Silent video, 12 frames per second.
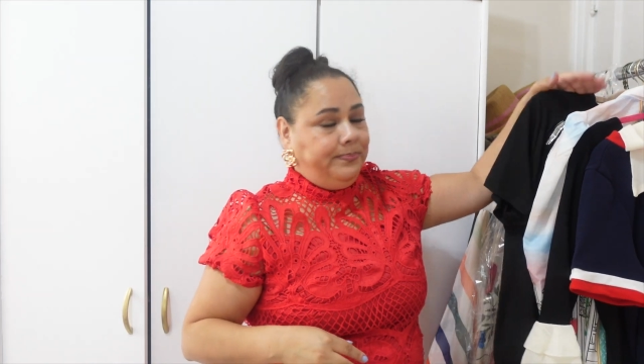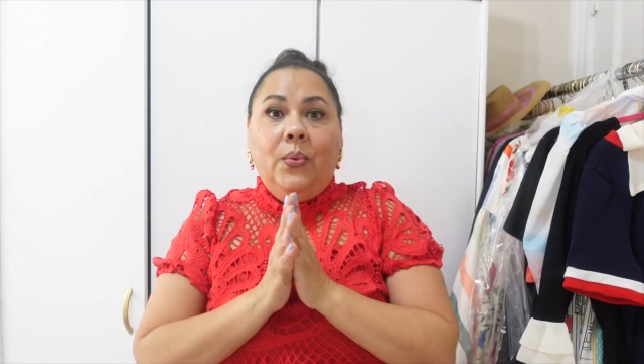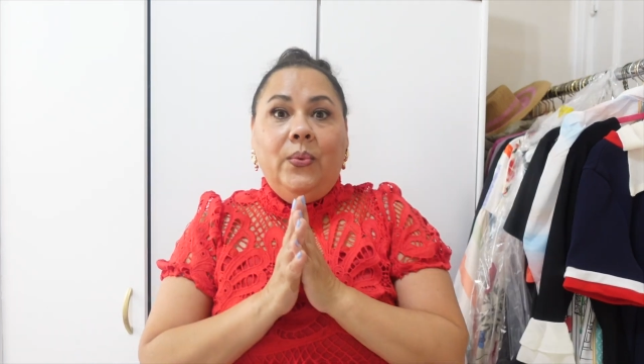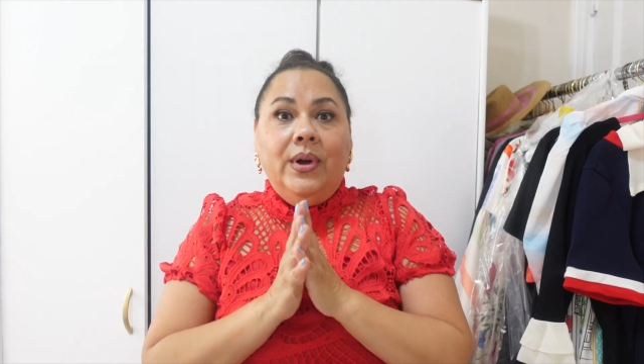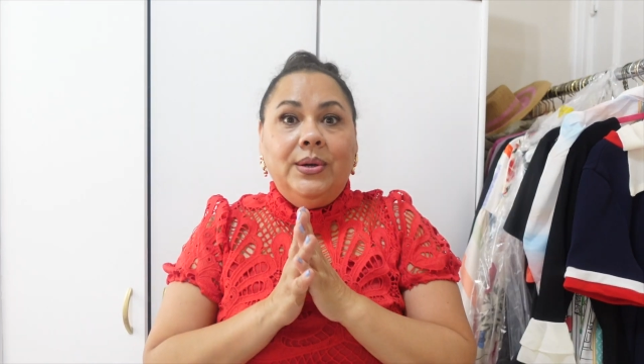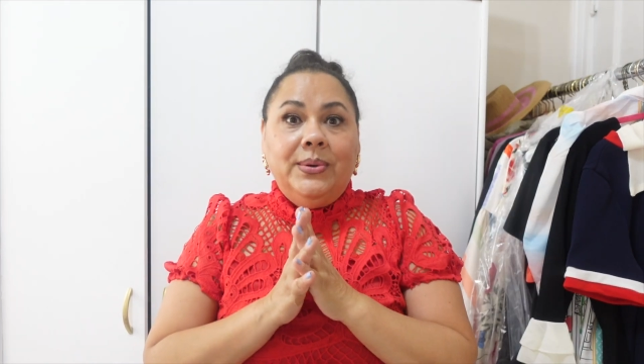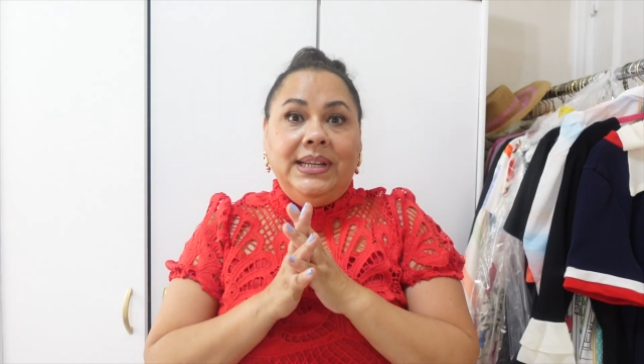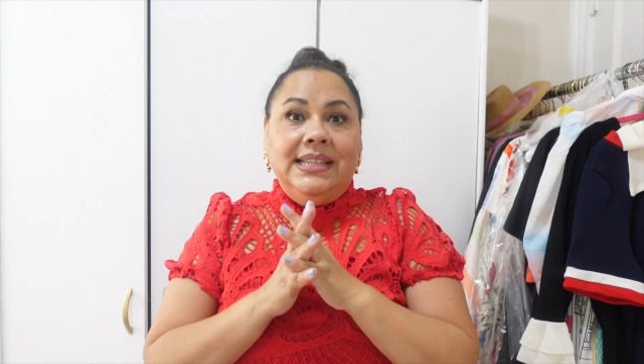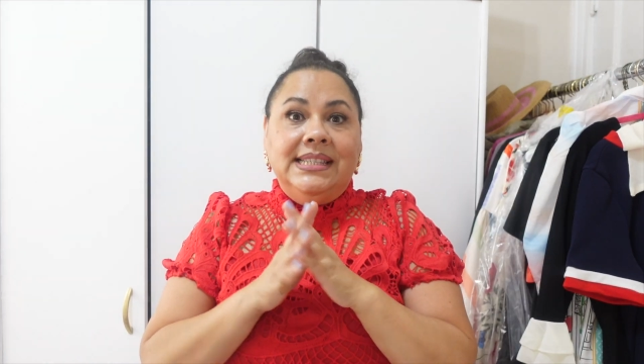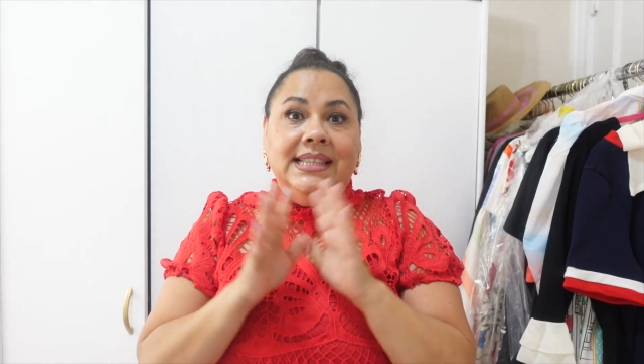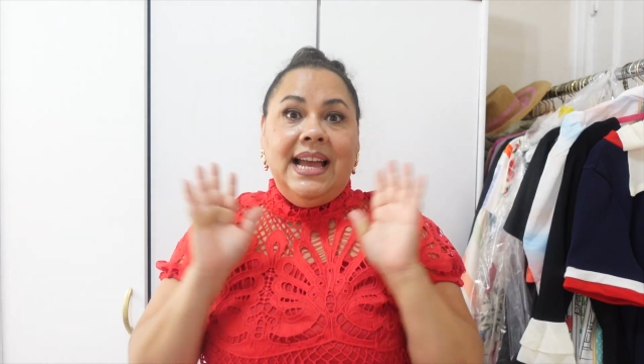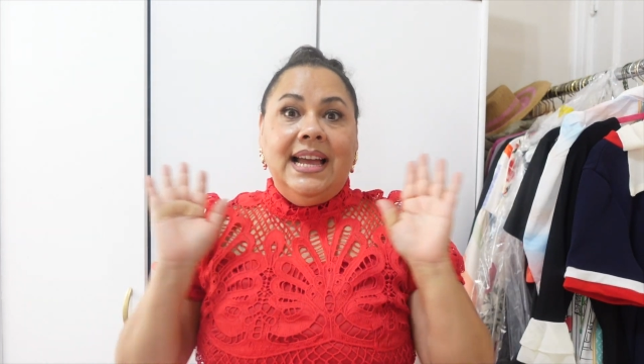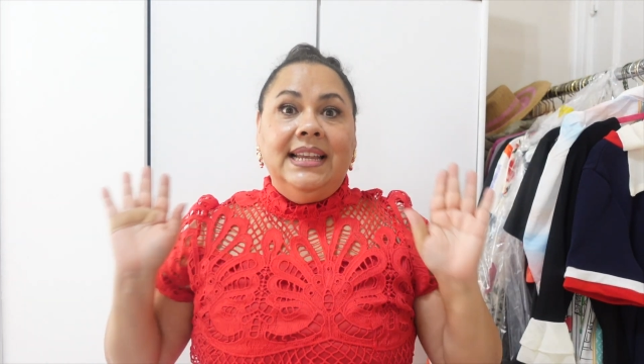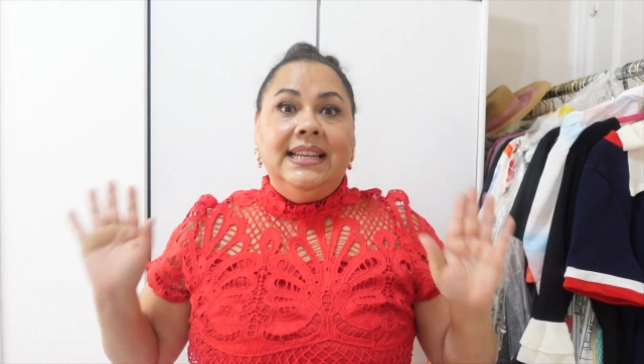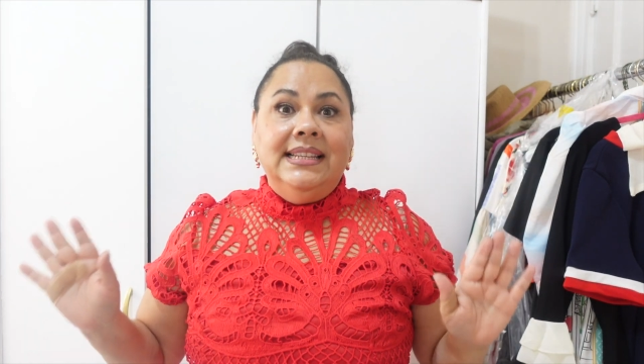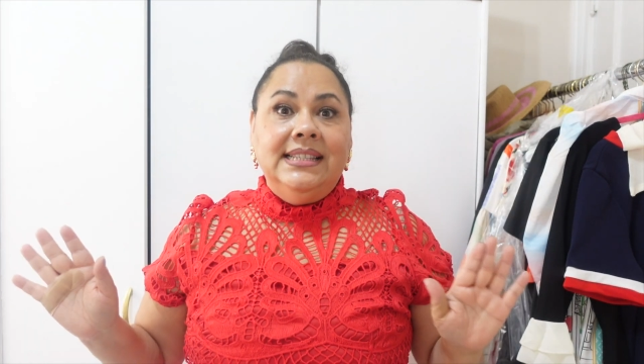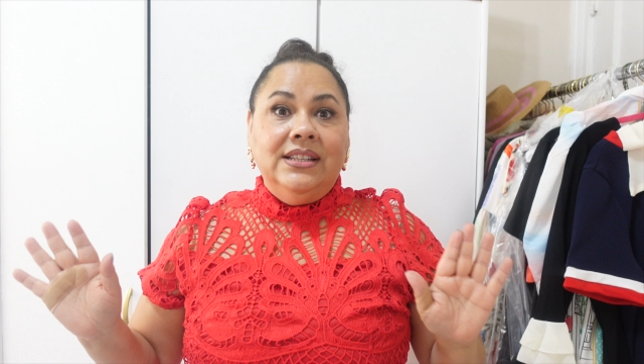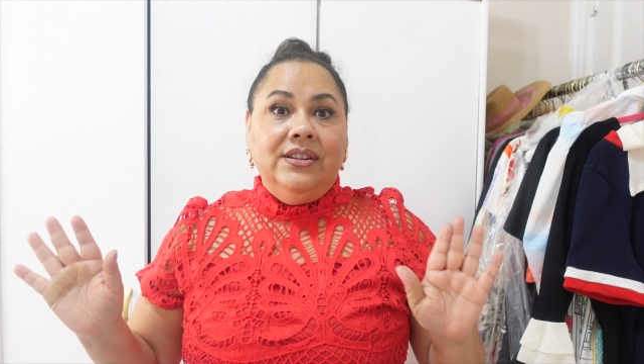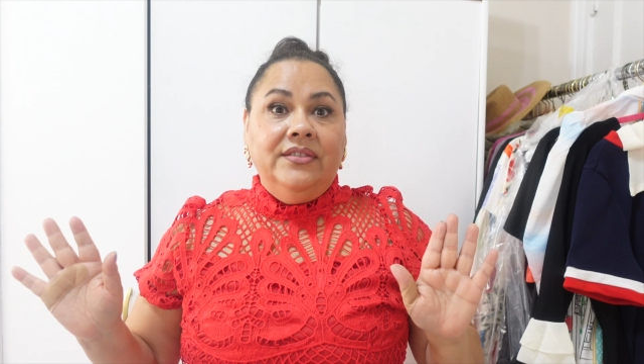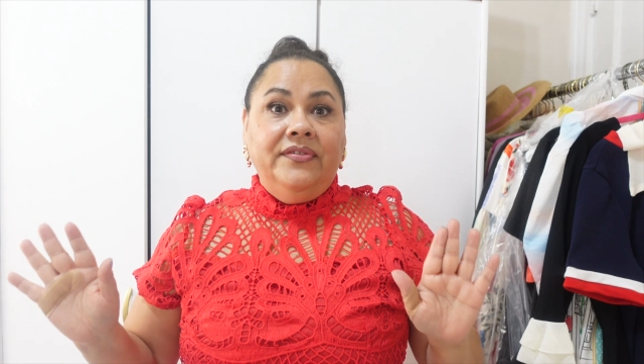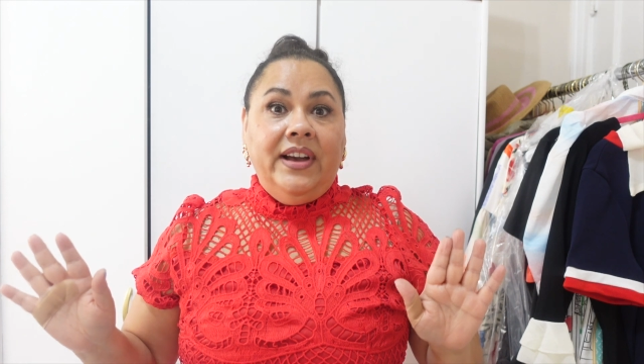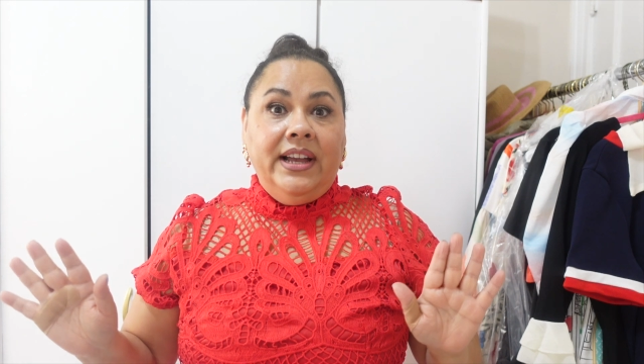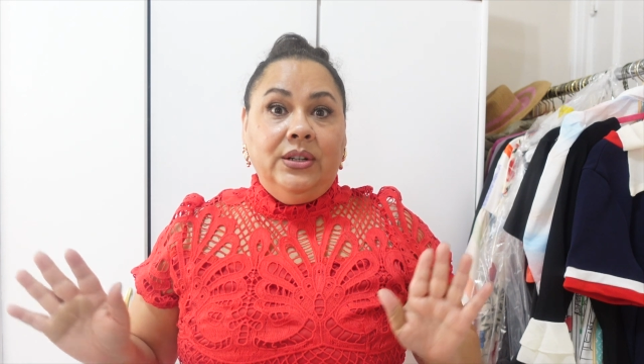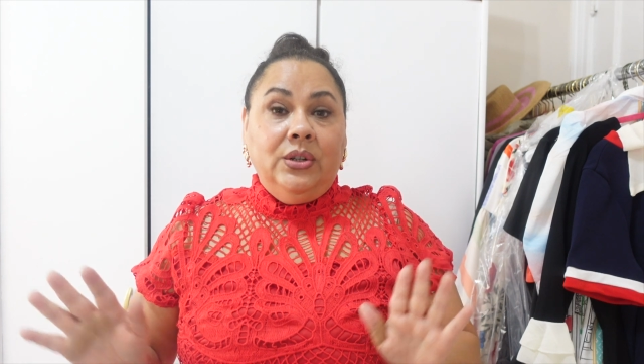Well, queens, that is the
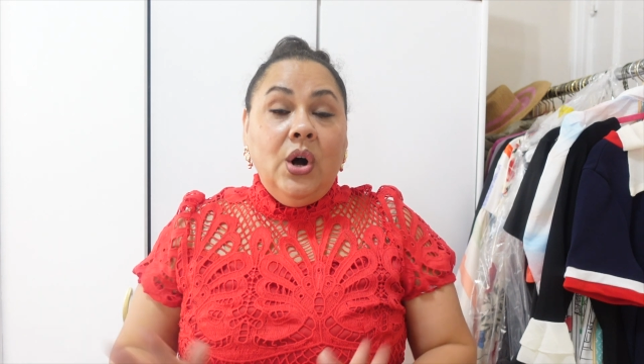final